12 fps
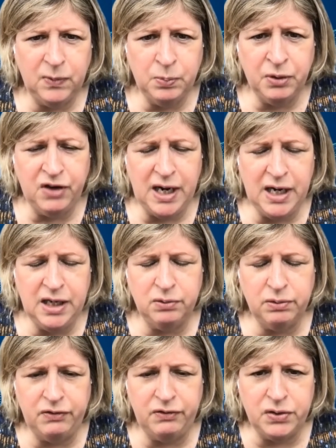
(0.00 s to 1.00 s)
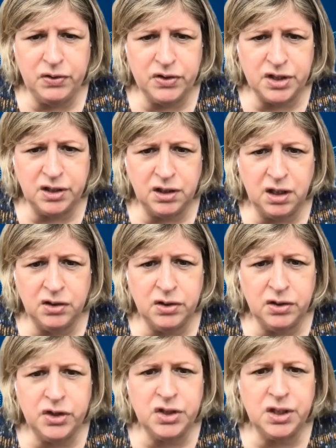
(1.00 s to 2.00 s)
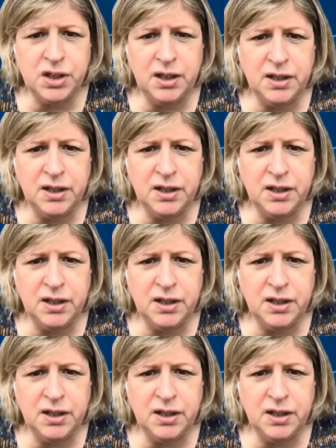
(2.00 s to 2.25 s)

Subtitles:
providing the reviewers a cushion